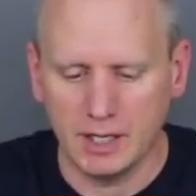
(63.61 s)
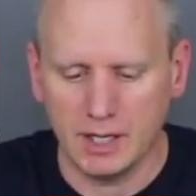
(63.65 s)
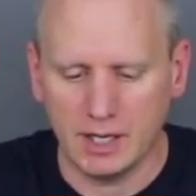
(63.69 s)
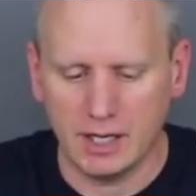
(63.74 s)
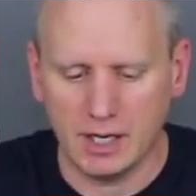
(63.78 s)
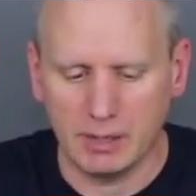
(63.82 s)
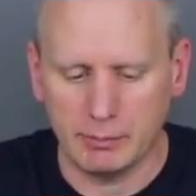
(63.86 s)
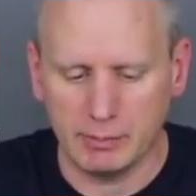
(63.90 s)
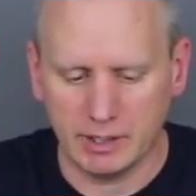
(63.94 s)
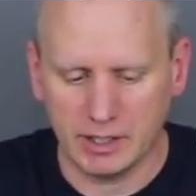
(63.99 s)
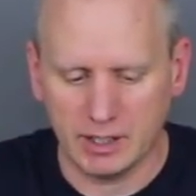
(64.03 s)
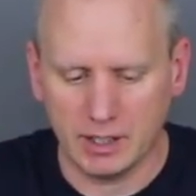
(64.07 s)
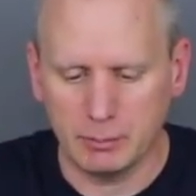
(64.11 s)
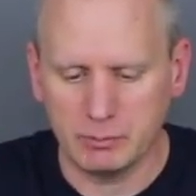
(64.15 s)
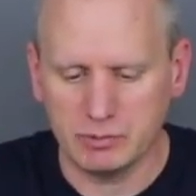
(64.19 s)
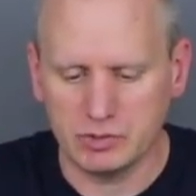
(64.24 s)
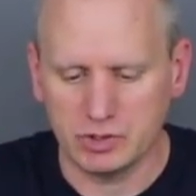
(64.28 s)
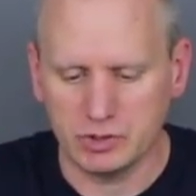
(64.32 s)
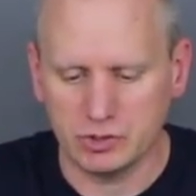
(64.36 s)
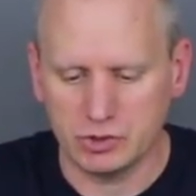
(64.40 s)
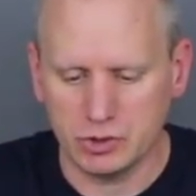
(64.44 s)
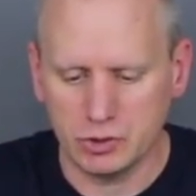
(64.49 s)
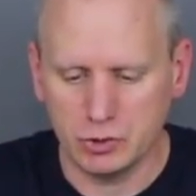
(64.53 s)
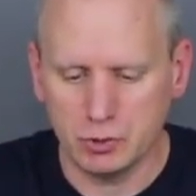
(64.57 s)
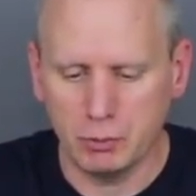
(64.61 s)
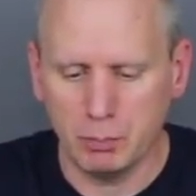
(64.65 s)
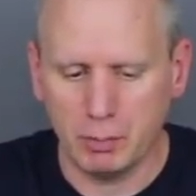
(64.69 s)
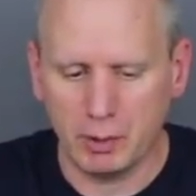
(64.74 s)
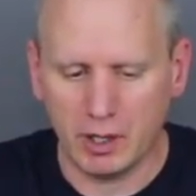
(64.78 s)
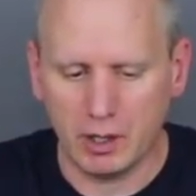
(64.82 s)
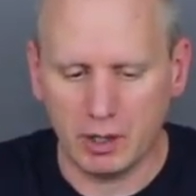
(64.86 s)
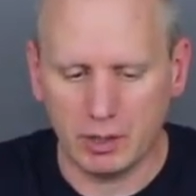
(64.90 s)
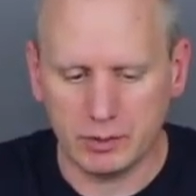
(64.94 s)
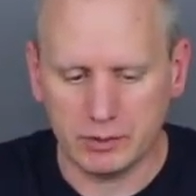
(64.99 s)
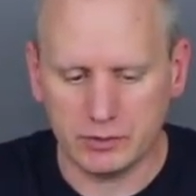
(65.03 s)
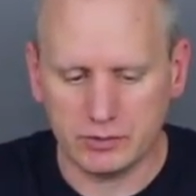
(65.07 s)
It comes in two
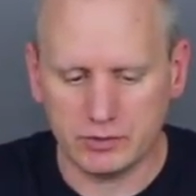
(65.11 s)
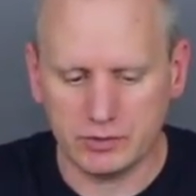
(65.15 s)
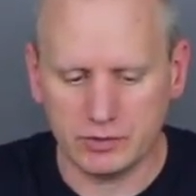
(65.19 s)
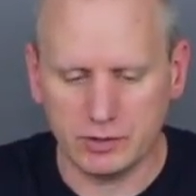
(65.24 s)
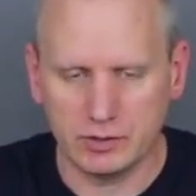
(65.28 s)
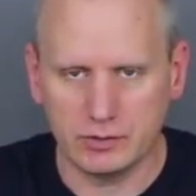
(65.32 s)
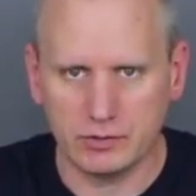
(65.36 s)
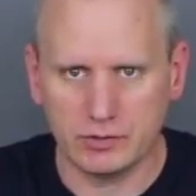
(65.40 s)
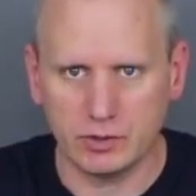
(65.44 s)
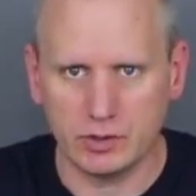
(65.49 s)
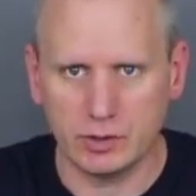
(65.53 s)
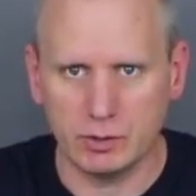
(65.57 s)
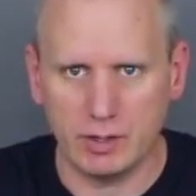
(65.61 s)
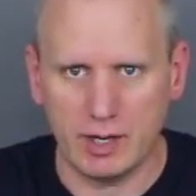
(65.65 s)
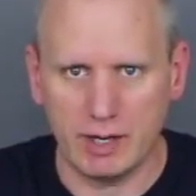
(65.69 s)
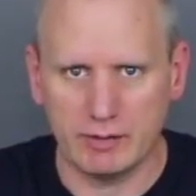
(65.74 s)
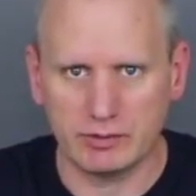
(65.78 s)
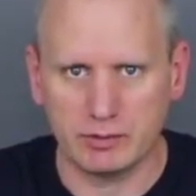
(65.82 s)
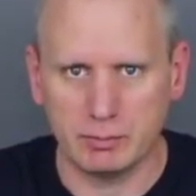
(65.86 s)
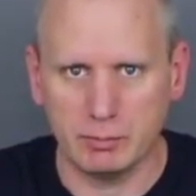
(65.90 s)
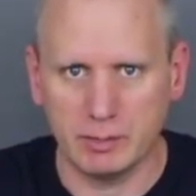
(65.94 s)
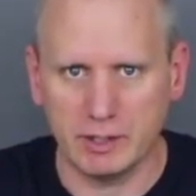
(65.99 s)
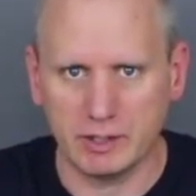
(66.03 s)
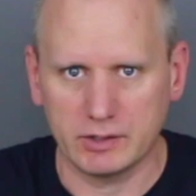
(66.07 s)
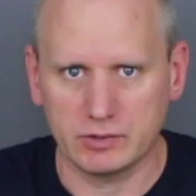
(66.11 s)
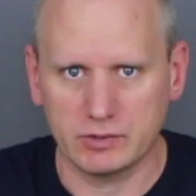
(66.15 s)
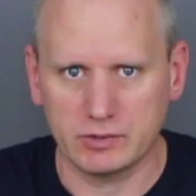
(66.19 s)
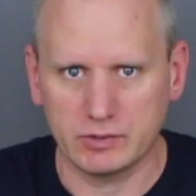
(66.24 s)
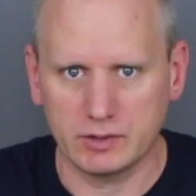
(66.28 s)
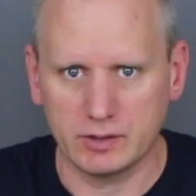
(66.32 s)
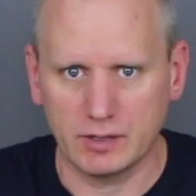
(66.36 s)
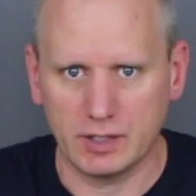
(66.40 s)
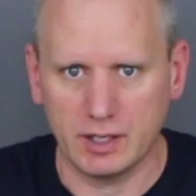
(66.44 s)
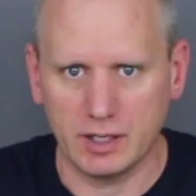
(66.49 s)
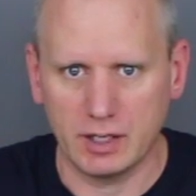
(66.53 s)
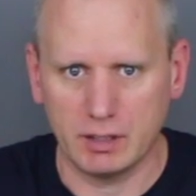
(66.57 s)
parts, so you have to
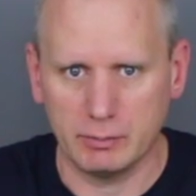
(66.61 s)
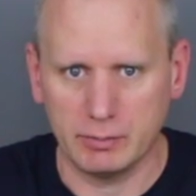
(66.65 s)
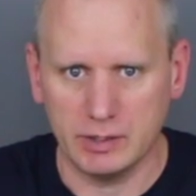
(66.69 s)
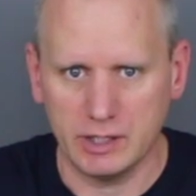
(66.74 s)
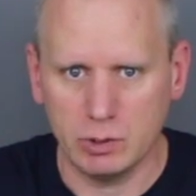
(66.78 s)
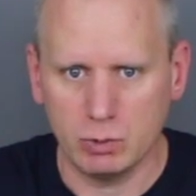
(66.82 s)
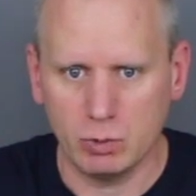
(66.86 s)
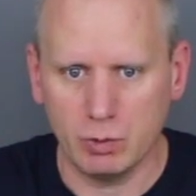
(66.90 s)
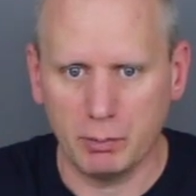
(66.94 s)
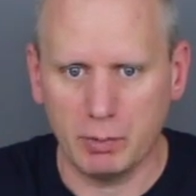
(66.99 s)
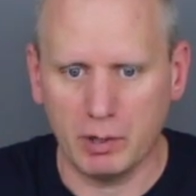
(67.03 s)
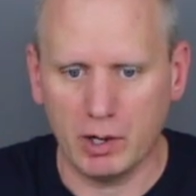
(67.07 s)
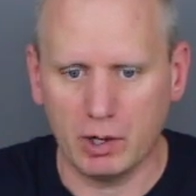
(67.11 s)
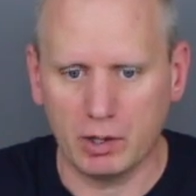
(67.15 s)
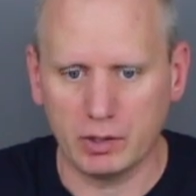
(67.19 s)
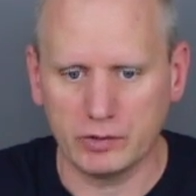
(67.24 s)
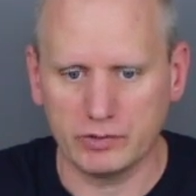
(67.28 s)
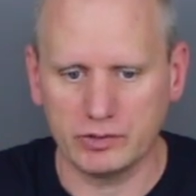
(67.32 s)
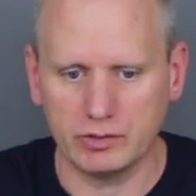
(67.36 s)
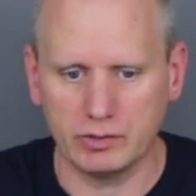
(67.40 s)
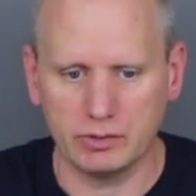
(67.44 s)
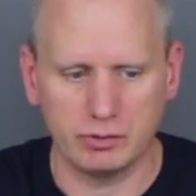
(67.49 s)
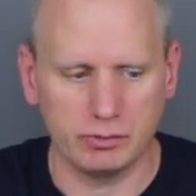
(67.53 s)
mix equal parts.